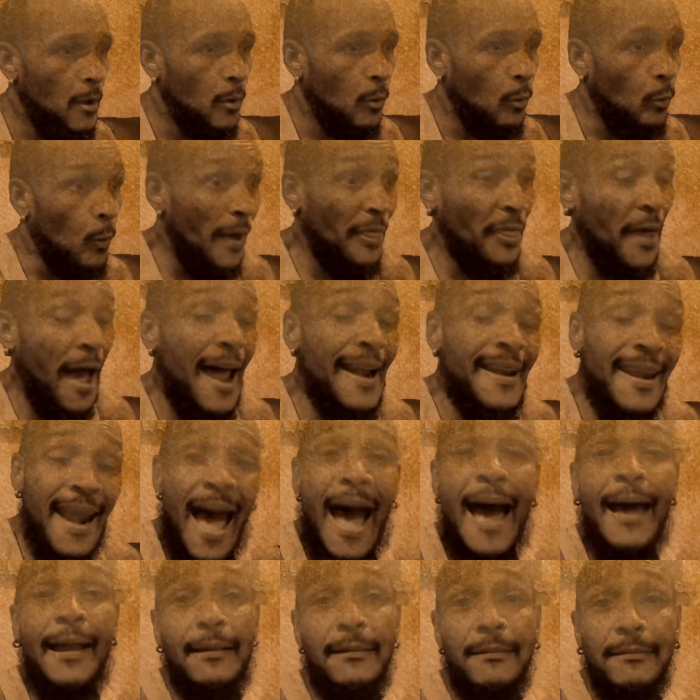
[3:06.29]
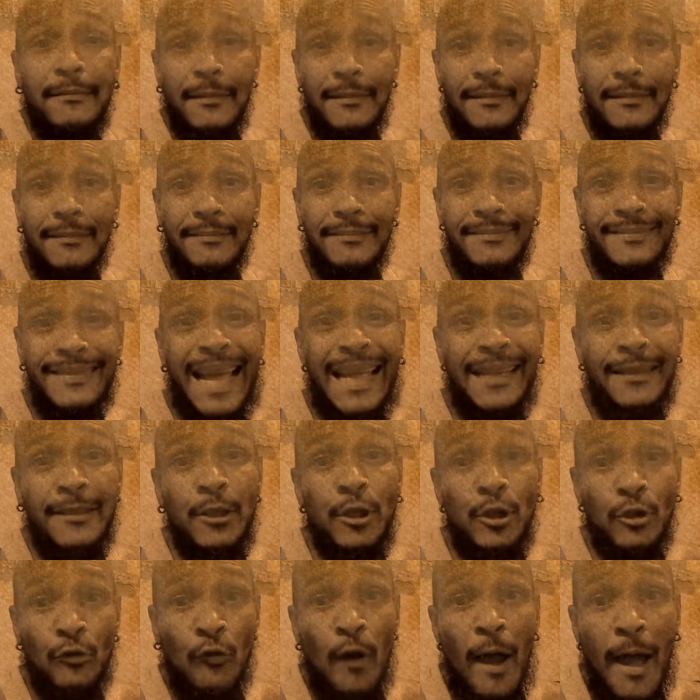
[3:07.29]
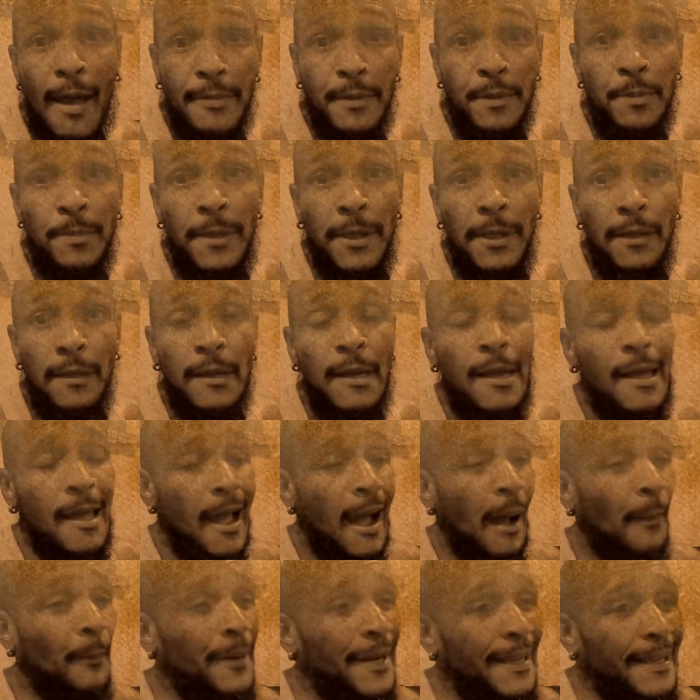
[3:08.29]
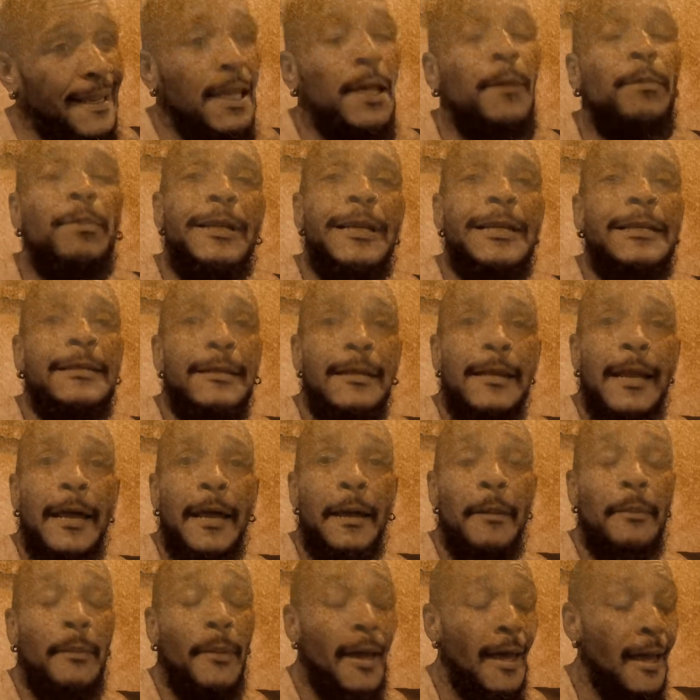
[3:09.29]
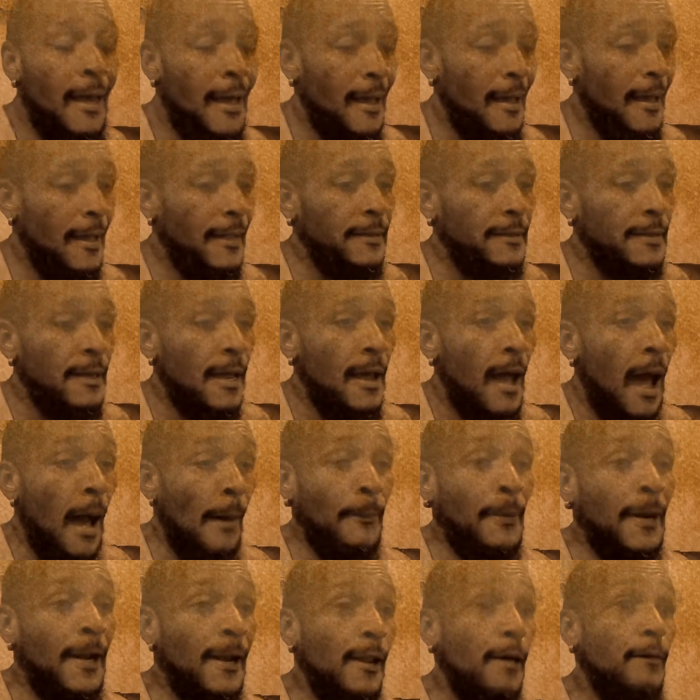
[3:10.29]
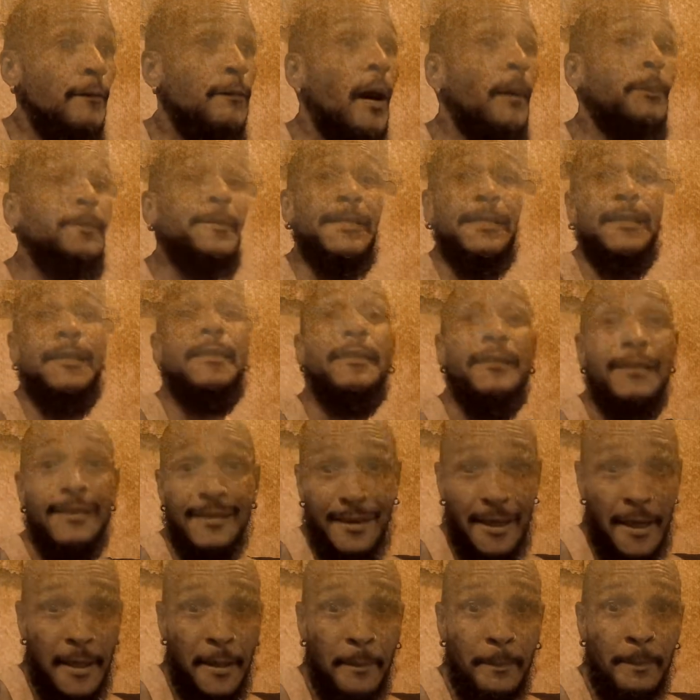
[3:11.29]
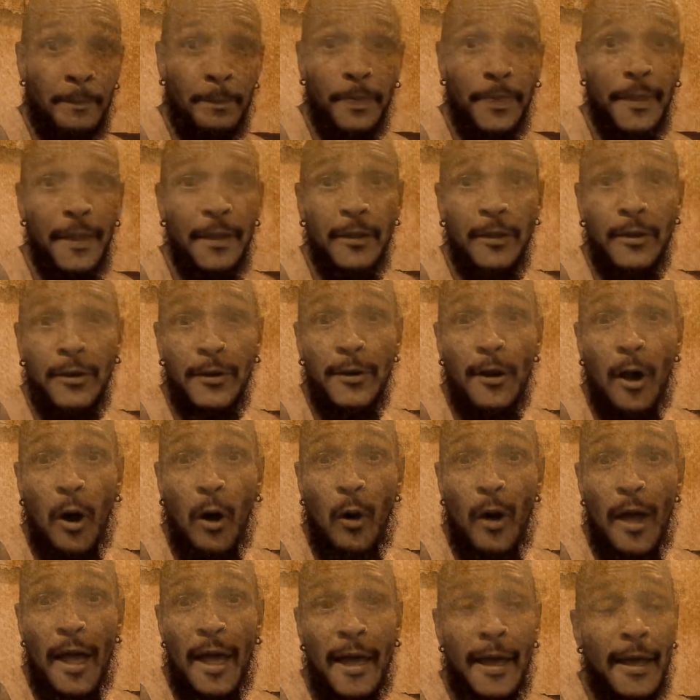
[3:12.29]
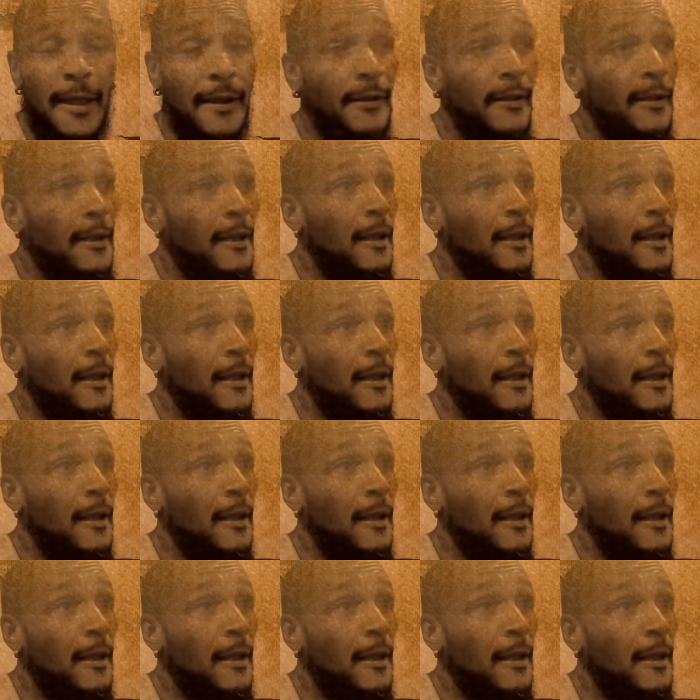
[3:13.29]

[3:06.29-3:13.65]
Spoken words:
whether or not that describes me, I'm going to keep this name and I'm going to live up to this name, you know. And